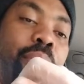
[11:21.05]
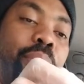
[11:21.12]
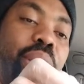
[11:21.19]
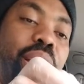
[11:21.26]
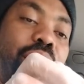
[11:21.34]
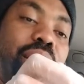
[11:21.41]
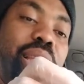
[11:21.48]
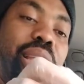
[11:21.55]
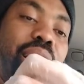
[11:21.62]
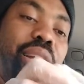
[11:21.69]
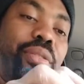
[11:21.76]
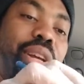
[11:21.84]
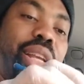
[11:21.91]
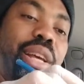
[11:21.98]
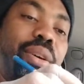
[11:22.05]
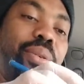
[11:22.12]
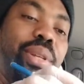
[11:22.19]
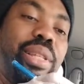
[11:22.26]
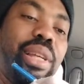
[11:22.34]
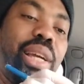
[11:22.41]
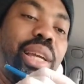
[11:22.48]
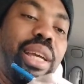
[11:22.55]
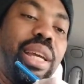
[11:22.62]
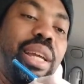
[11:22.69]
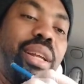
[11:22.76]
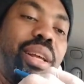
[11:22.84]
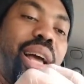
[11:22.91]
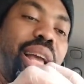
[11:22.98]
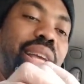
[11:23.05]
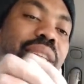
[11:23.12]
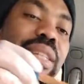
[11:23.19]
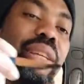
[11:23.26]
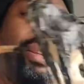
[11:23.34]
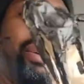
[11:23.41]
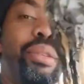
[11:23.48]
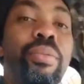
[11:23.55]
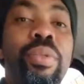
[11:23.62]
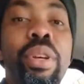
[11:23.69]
Because it's like right now, it's like, I could see the,